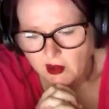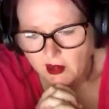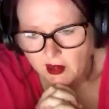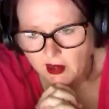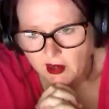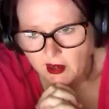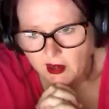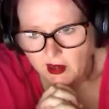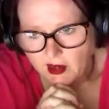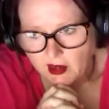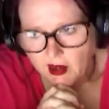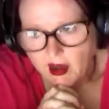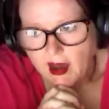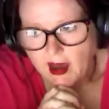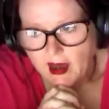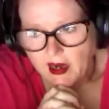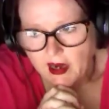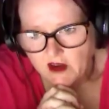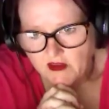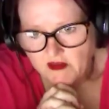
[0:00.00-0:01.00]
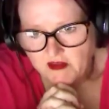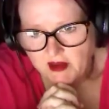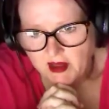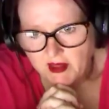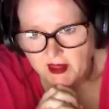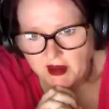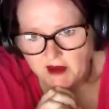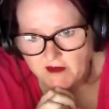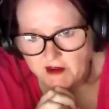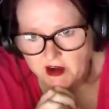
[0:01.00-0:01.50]
Yeah. And I
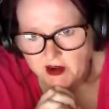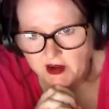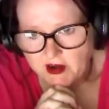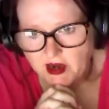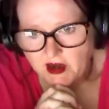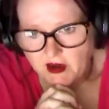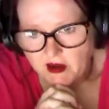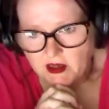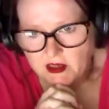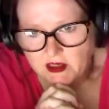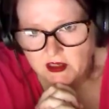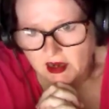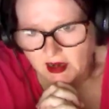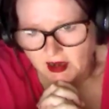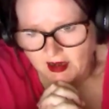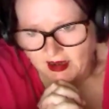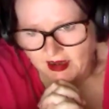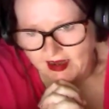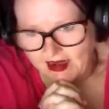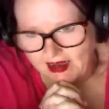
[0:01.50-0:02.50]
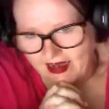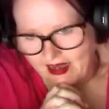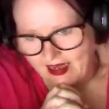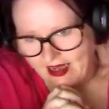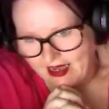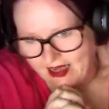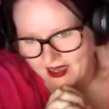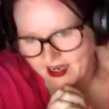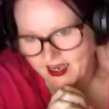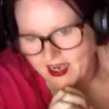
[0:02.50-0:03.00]
found that very hard.
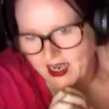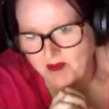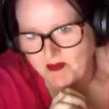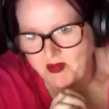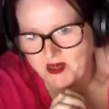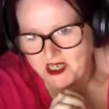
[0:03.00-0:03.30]
I keep